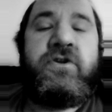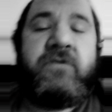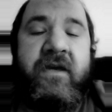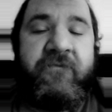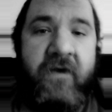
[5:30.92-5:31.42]

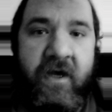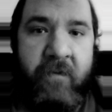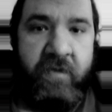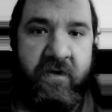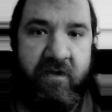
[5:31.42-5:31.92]
give
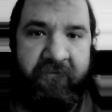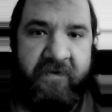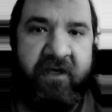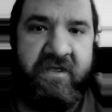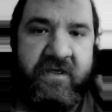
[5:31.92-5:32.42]
up
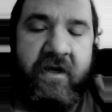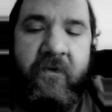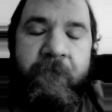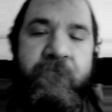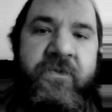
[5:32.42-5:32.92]
Feinstein
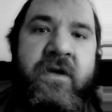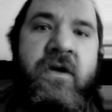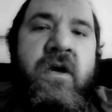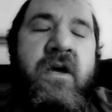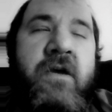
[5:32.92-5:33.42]

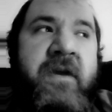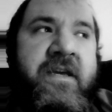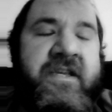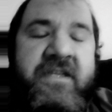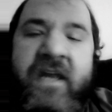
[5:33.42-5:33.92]

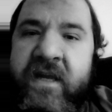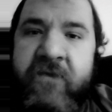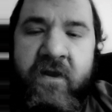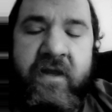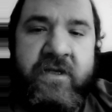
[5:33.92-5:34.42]
because it's not
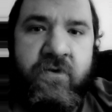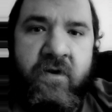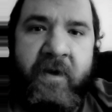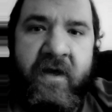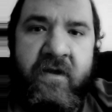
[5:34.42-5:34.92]
even electoral
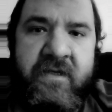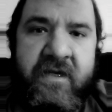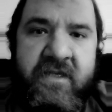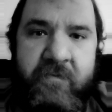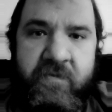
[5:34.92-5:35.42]

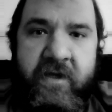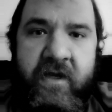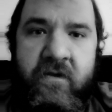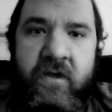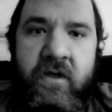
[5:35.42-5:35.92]
politics in
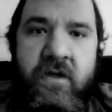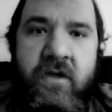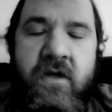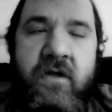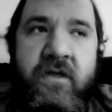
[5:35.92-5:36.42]
play.
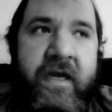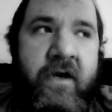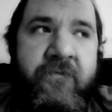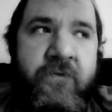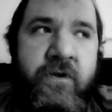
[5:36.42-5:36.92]

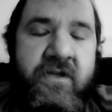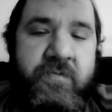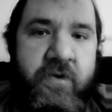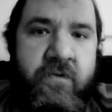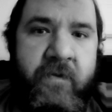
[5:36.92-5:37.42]
California is
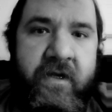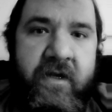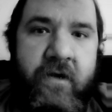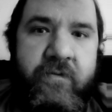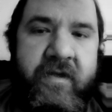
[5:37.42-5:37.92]
blue right
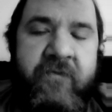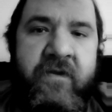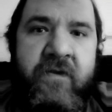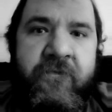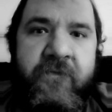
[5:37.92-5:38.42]
now. Even
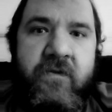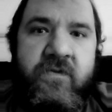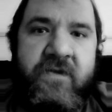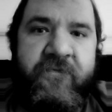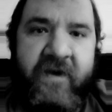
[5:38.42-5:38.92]
if
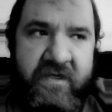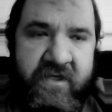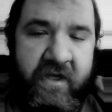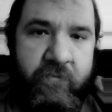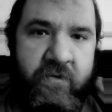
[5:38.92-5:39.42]

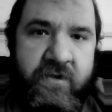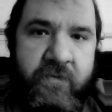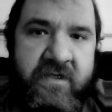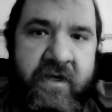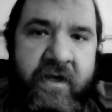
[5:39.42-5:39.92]
Feinstein were to
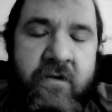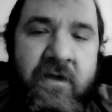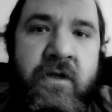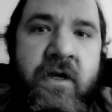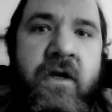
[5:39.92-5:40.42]

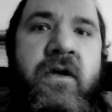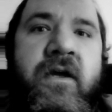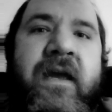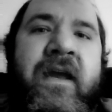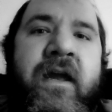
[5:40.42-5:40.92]
retire
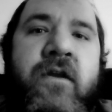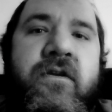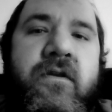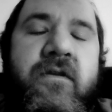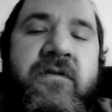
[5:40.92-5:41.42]
and
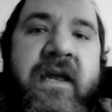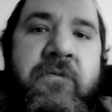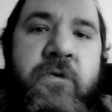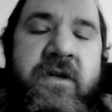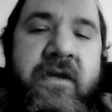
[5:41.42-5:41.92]
they
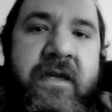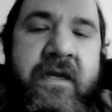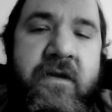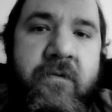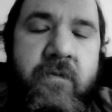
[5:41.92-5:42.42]
would
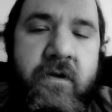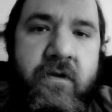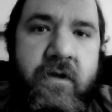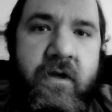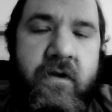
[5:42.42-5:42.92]
need
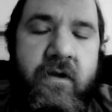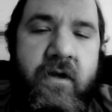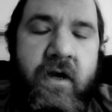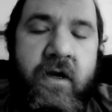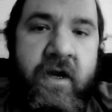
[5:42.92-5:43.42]

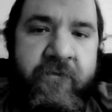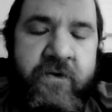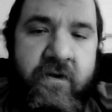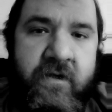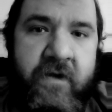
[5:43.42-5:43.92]
a
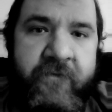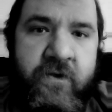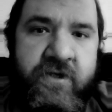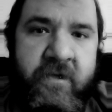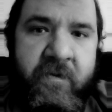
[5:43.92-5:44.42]

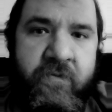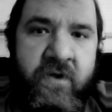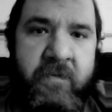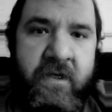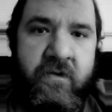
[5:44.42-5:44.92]
governorship
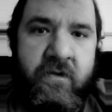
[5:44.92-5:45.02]
appointment,